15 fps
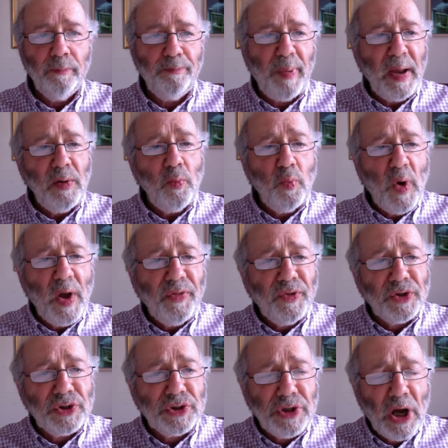"Ben
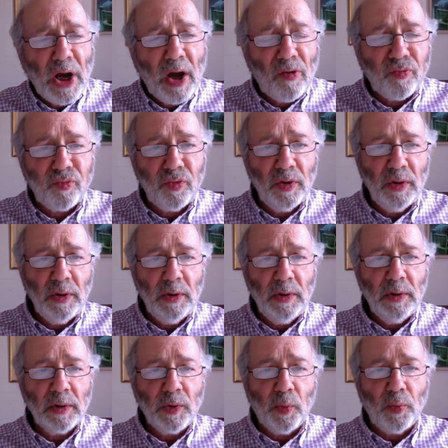Weatherstaff!"
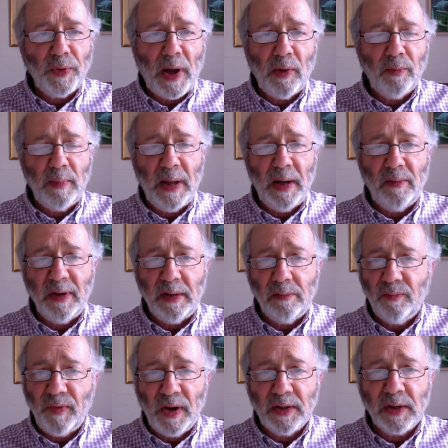called out Mary,
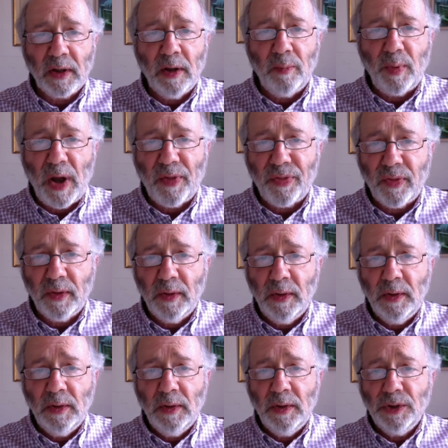finding her breath.
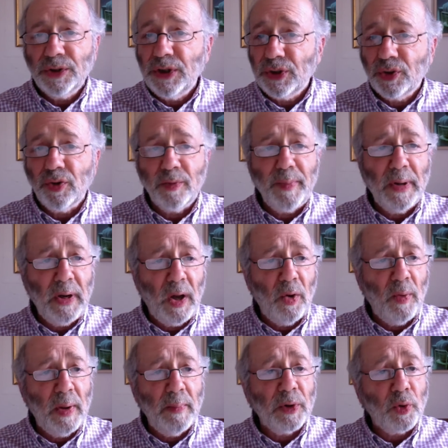She stood below
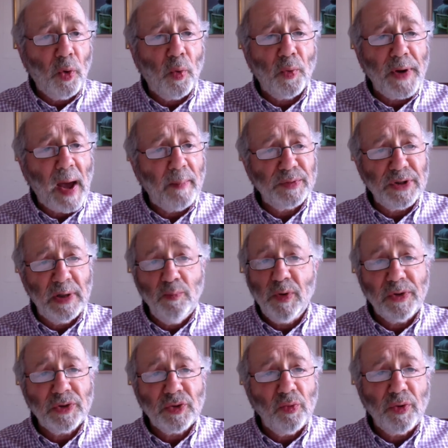him and called up to him
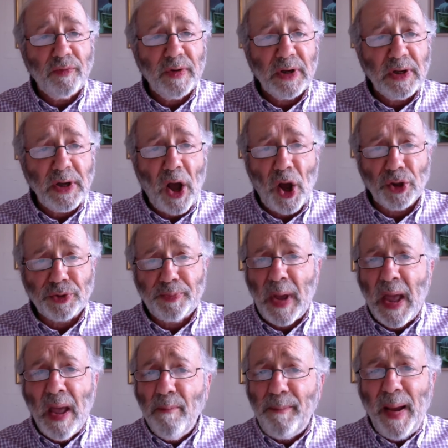with a sort of a gasp.
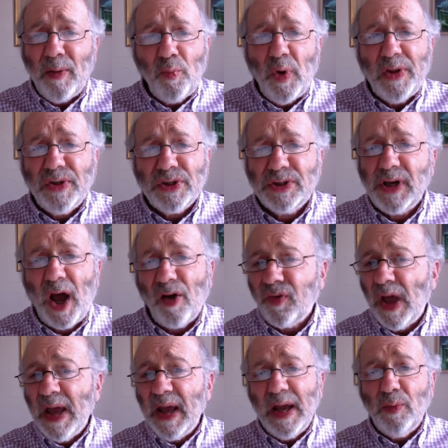"Ben Weatherstaff,
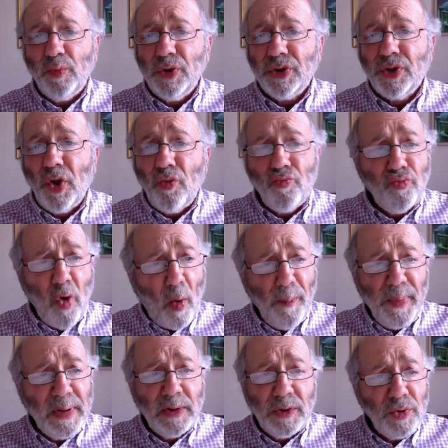it was the
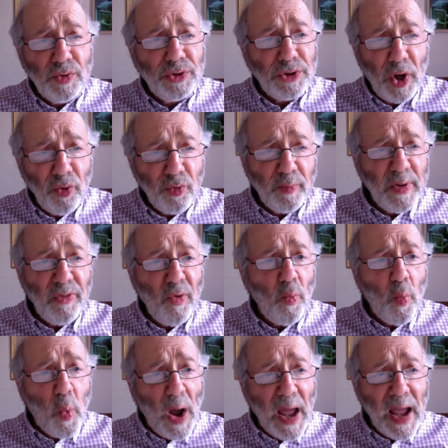robin who showed me the
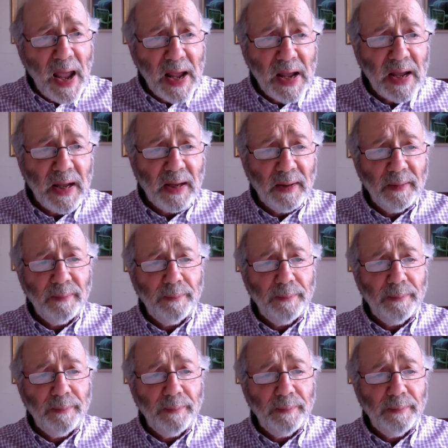way."